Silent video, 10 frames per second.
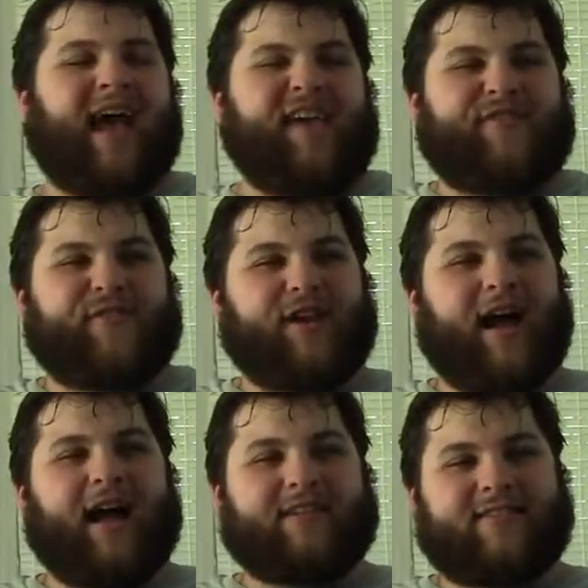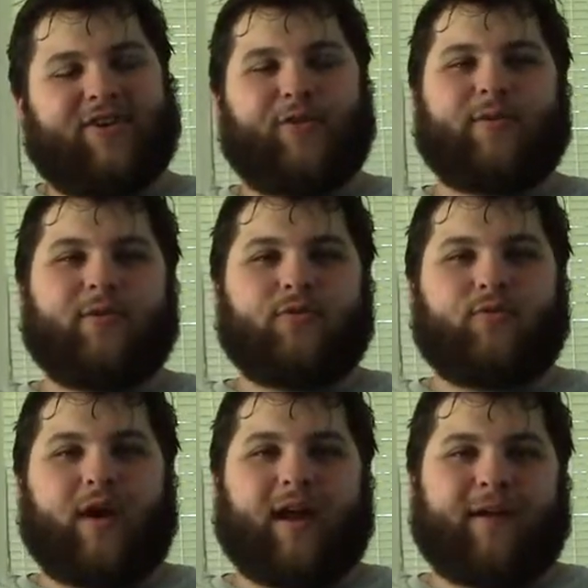as for October,
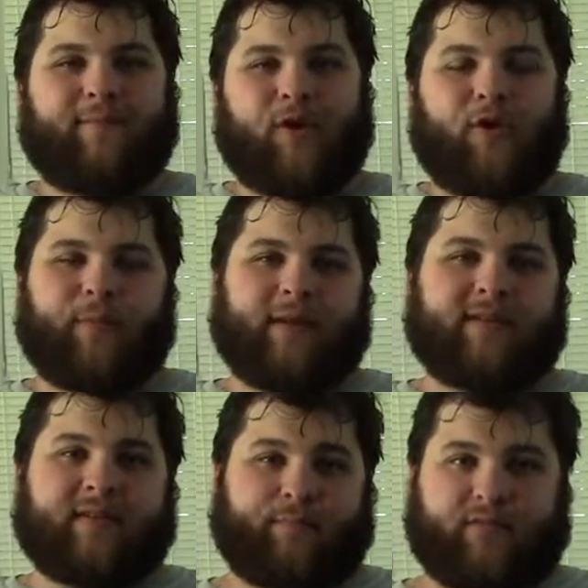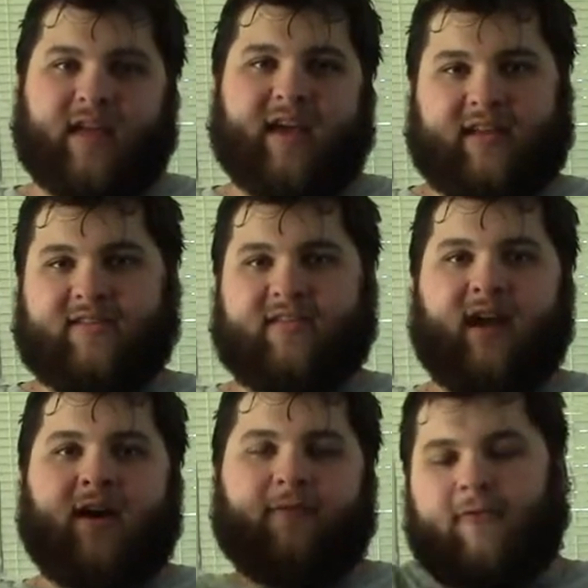what I'm hoping to play and
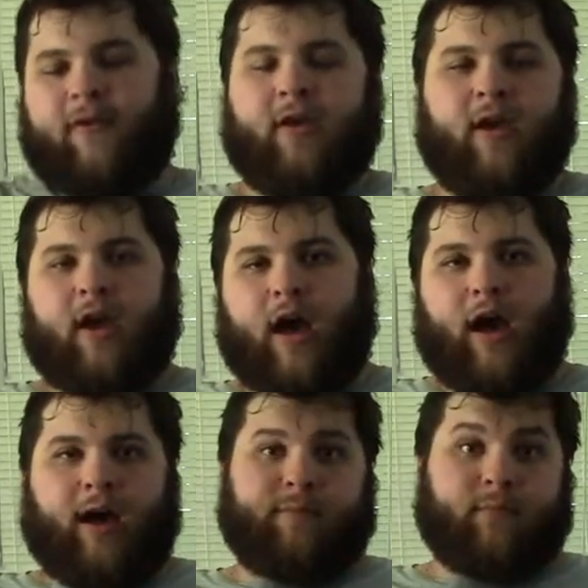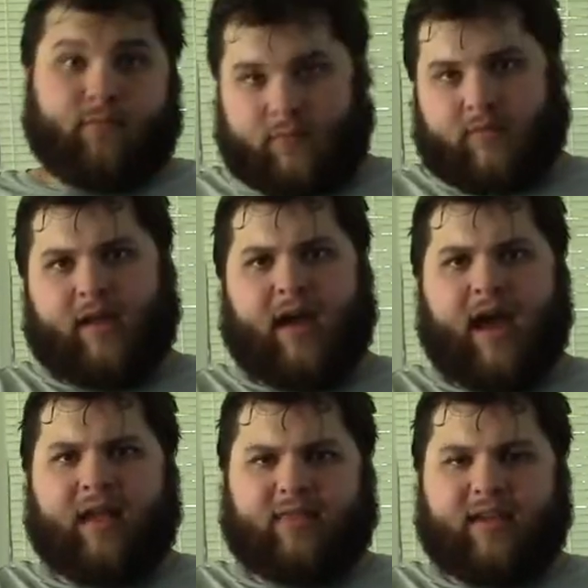stuff, um,
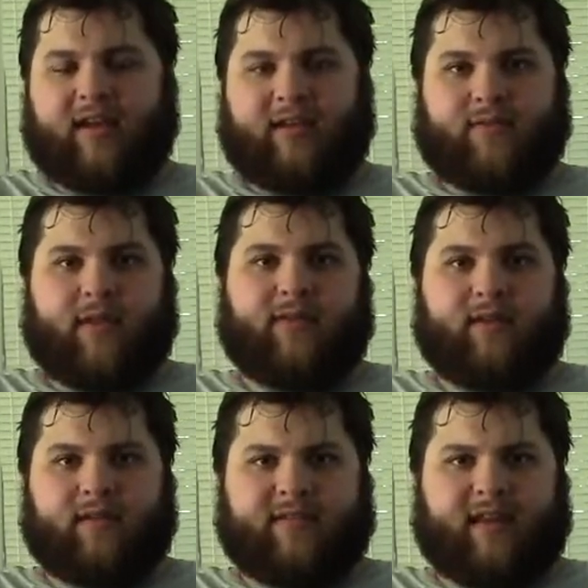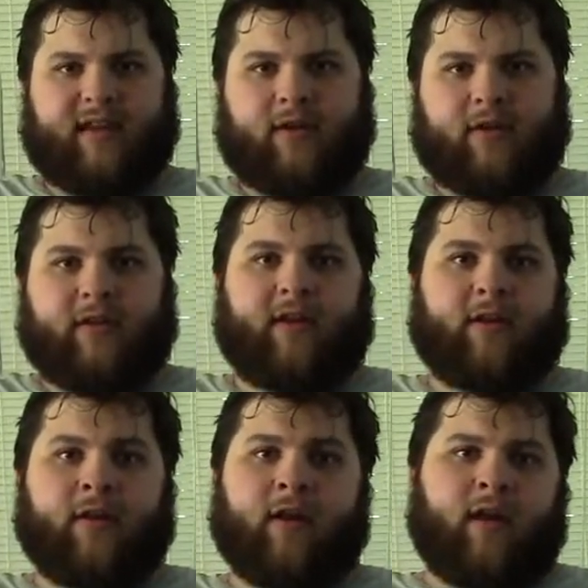I think I said that, said it
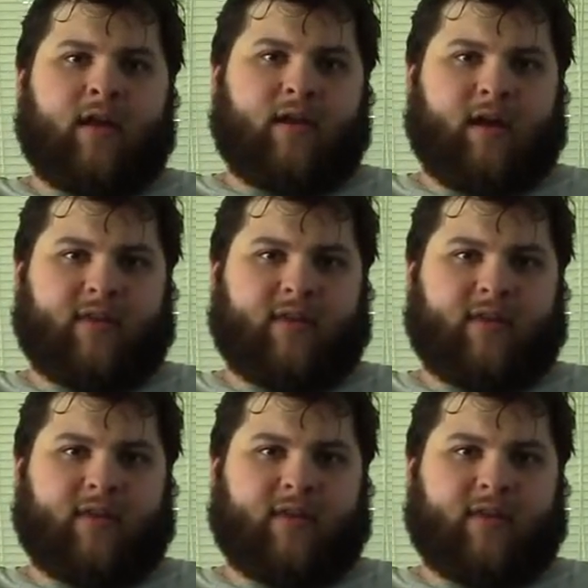earlier. Uh,